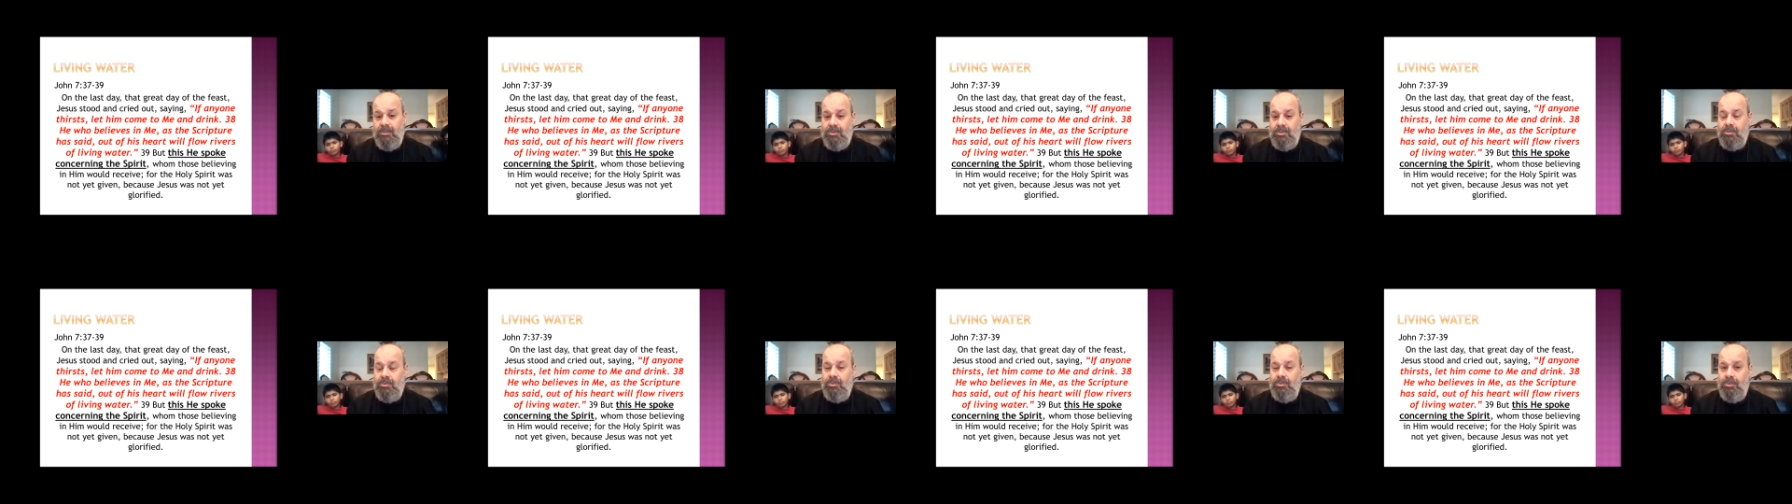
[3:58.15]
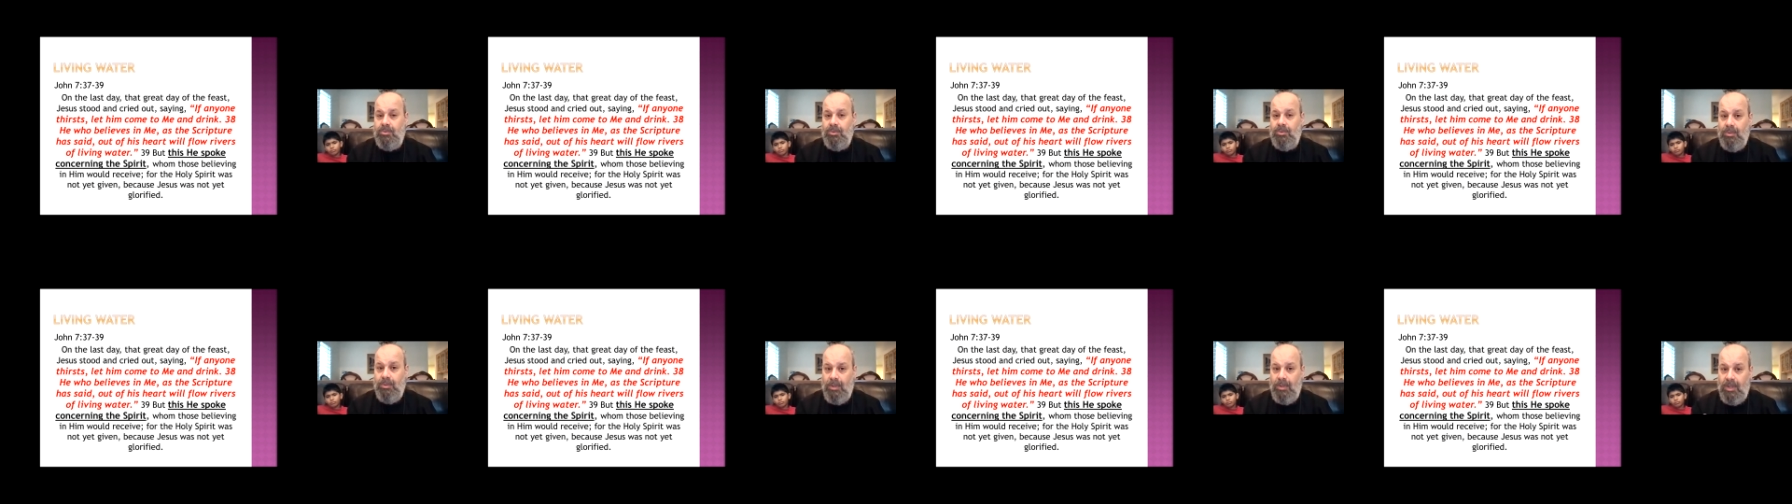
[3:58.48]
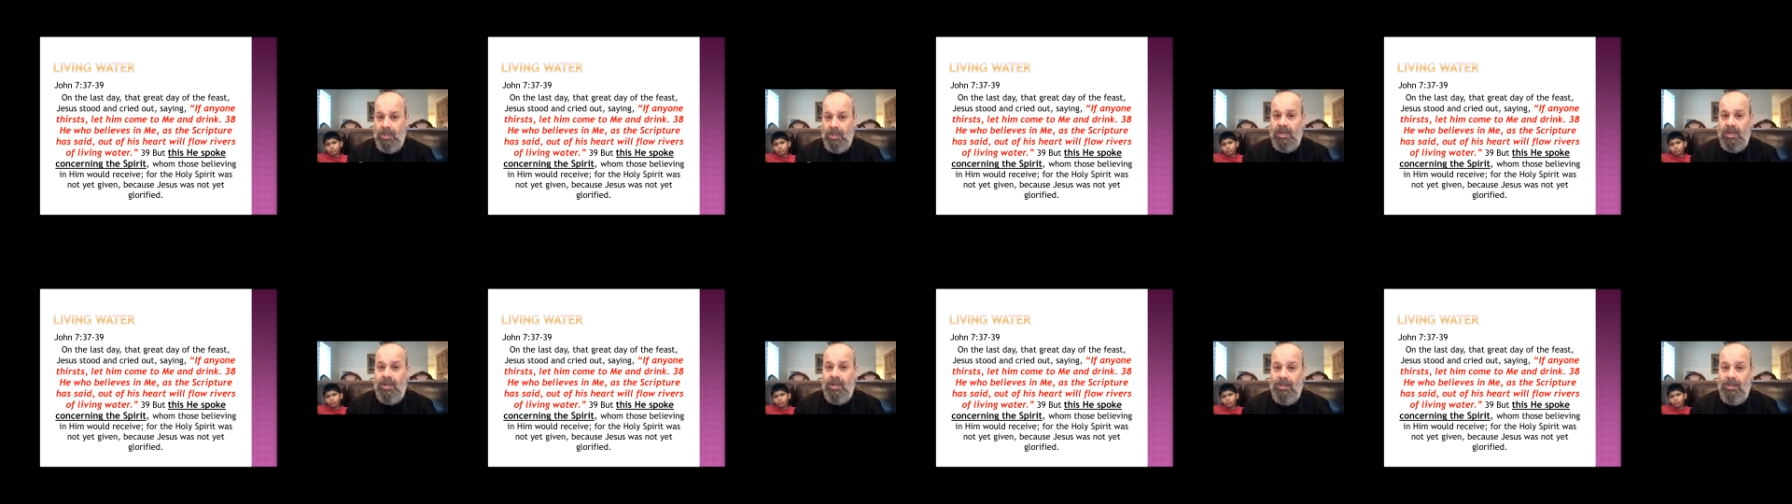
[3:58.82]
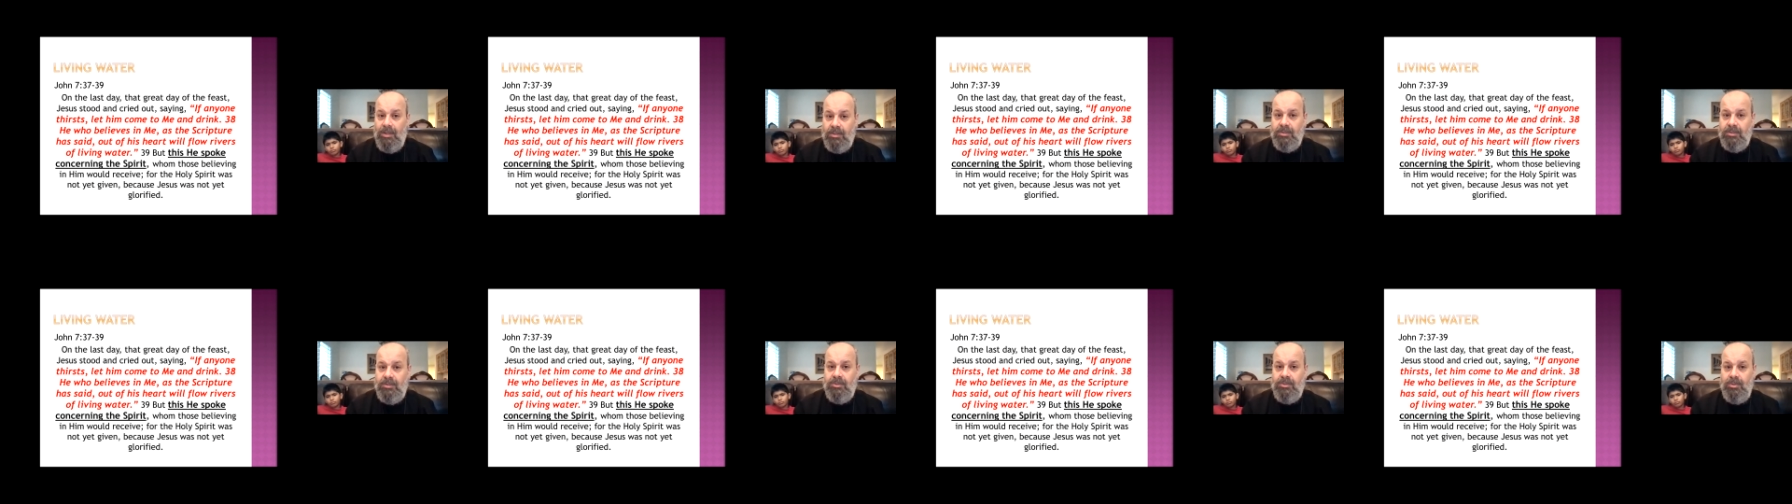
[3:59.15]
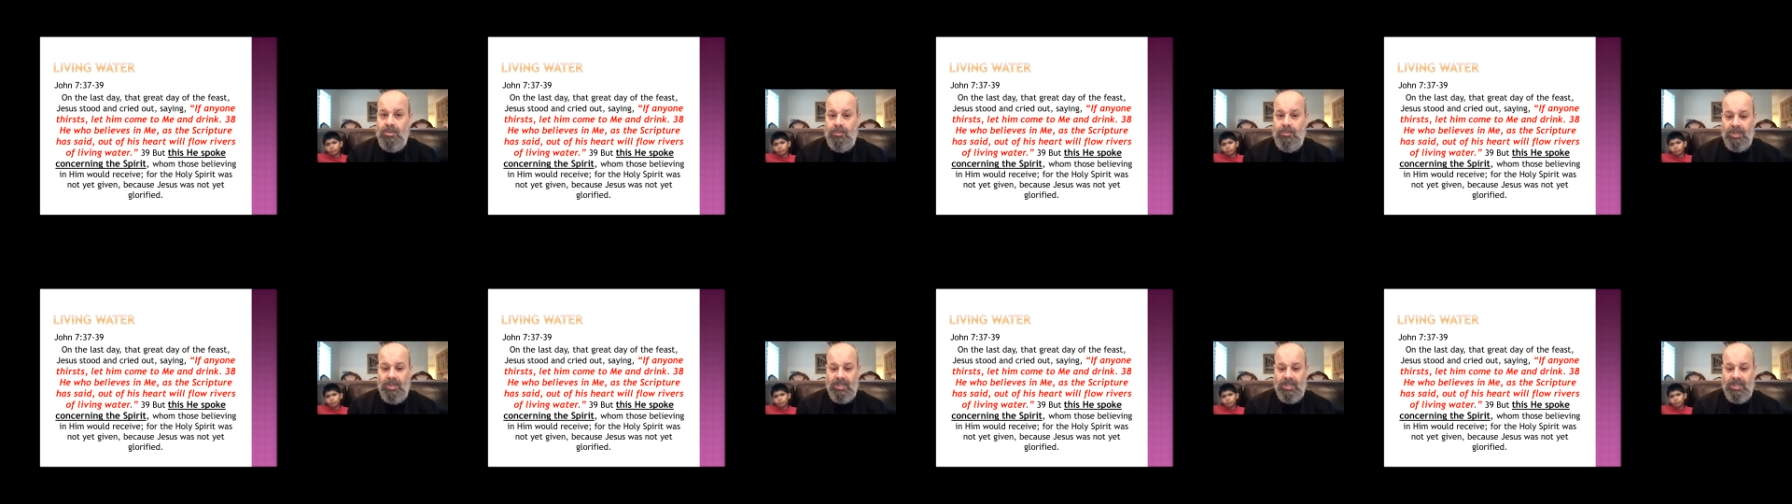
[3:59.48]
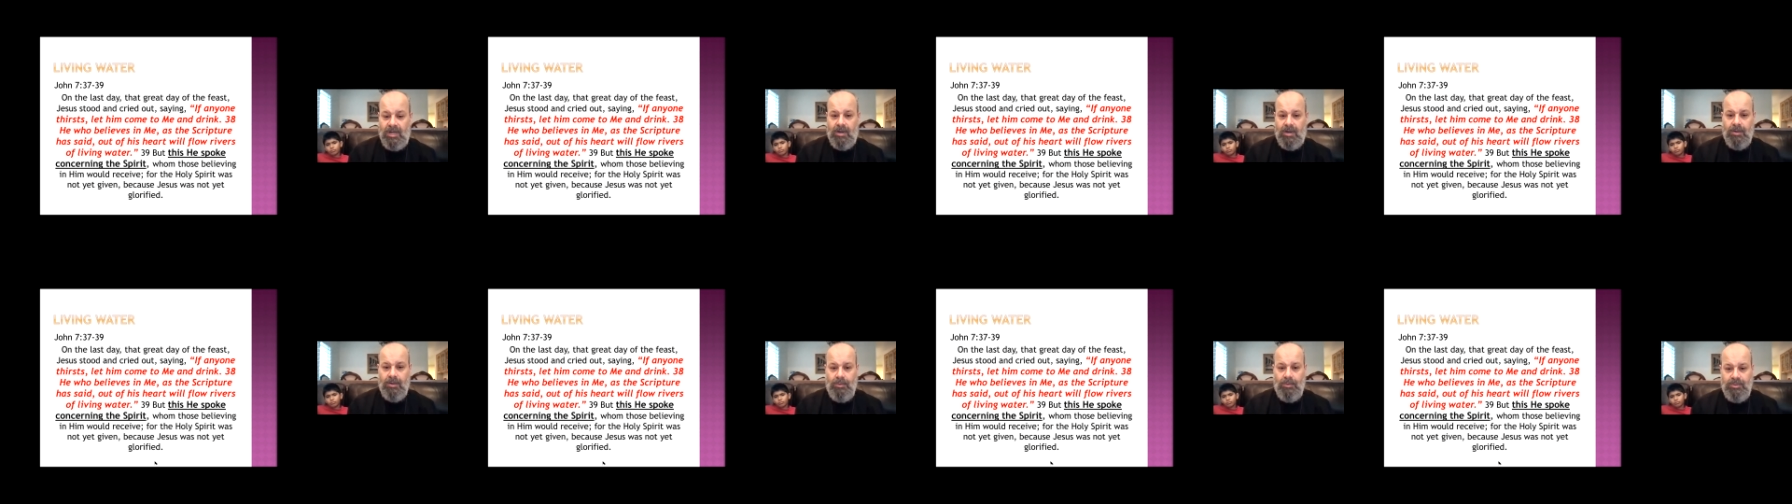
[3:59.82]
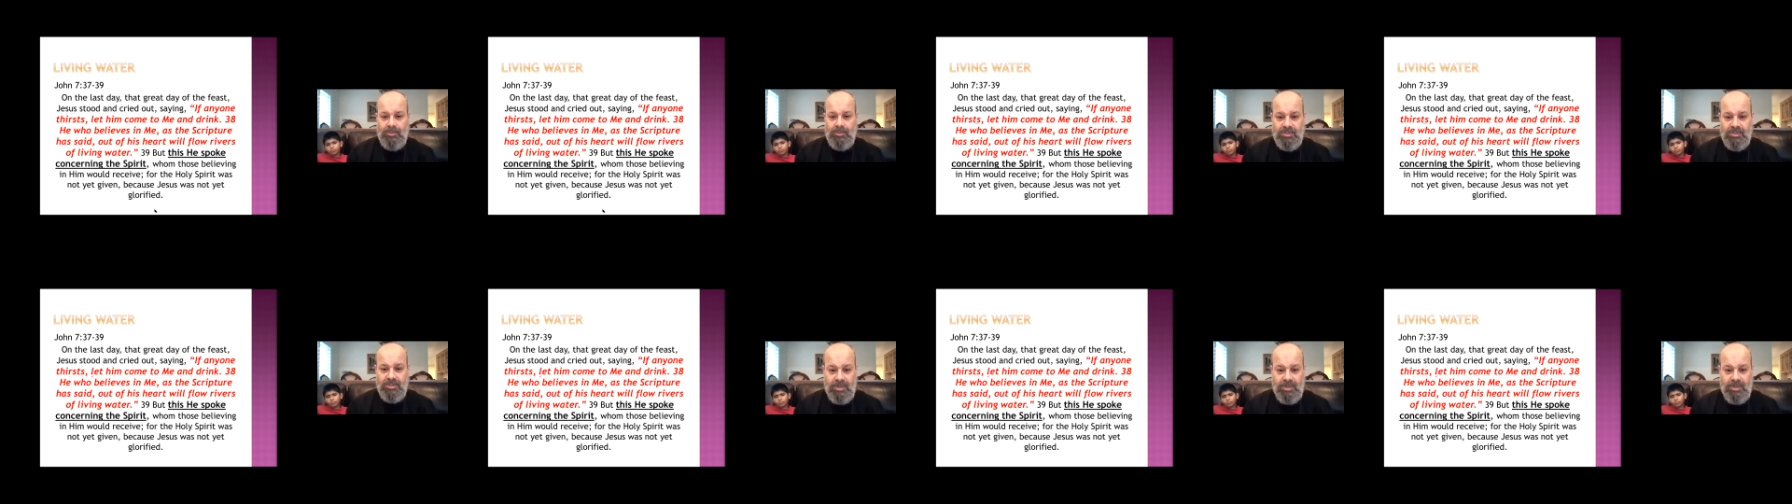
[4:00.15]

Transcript: to uh, to what our Lord Jesus